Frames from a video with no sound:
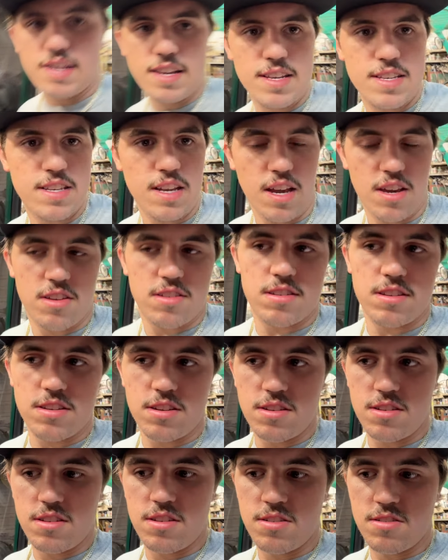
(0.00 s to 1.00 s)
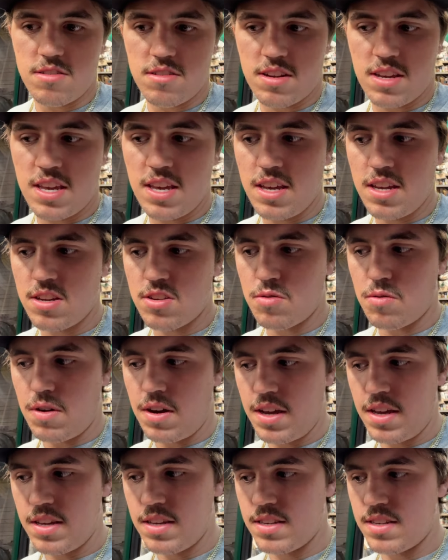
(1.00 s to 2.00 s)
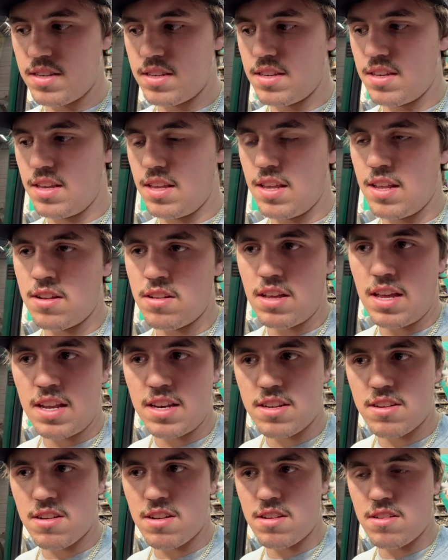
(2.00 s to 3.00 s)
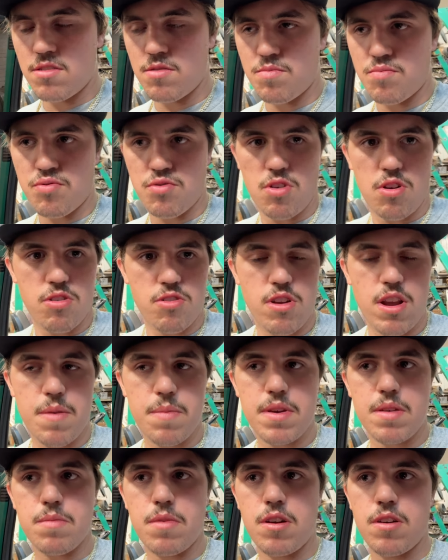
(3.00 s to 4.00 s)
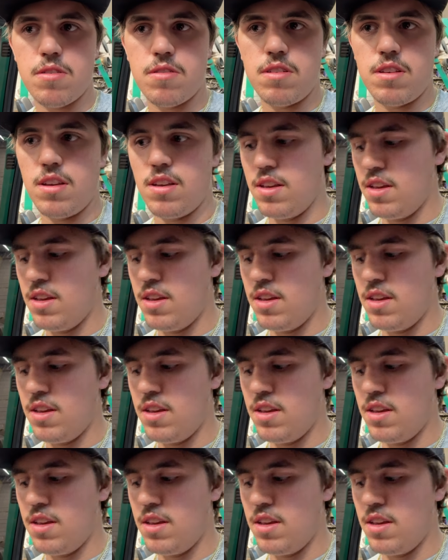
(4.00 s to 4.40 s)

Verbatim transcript: cycle your key twice, and it'll enter programming mode.